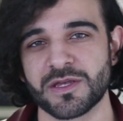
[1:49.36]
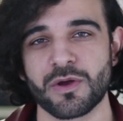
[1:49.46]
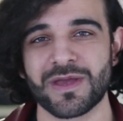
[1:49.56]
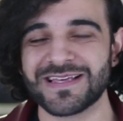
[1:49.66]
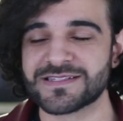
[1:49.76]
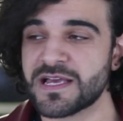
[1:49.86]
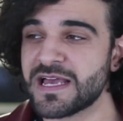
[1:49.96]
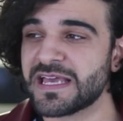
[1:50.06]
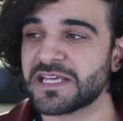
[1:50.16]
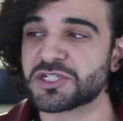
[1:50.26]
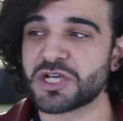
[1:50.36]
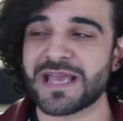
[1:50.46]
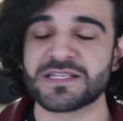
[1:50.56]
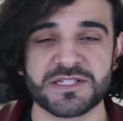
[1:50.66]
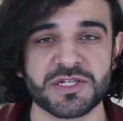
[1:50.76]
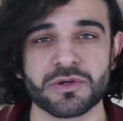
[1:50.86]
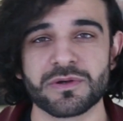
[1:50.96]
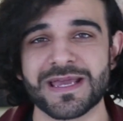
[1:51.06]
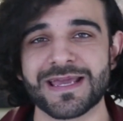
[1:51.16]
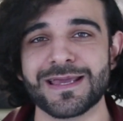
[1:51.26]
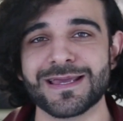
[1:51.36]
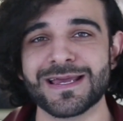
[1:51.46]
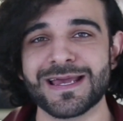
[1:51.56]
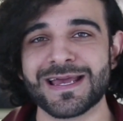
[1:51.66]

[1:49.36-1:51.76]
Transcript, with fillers: You know, he's he chased you. He, he,